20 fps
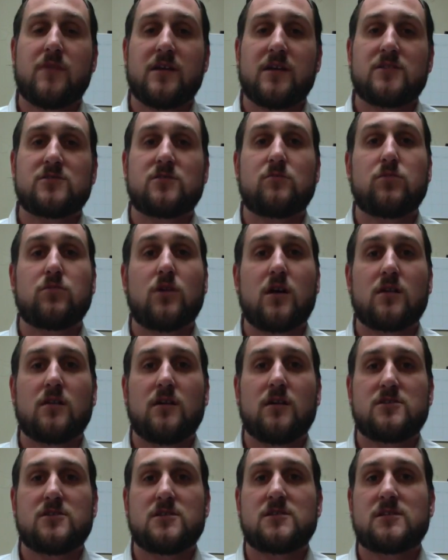make sure block
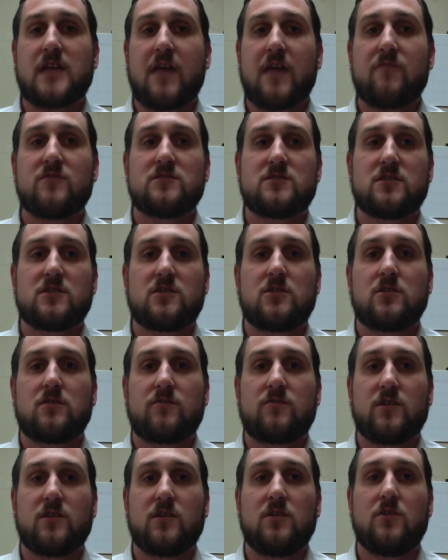lunch is safe and secure
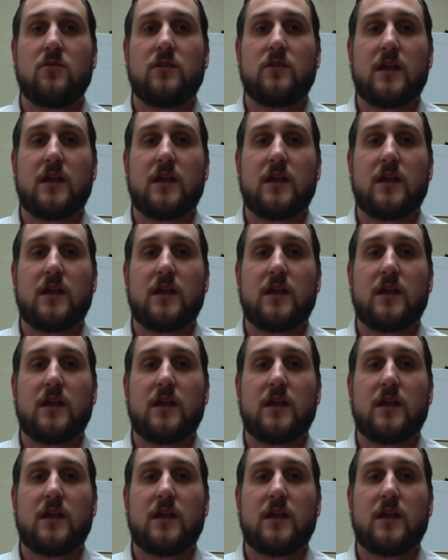for you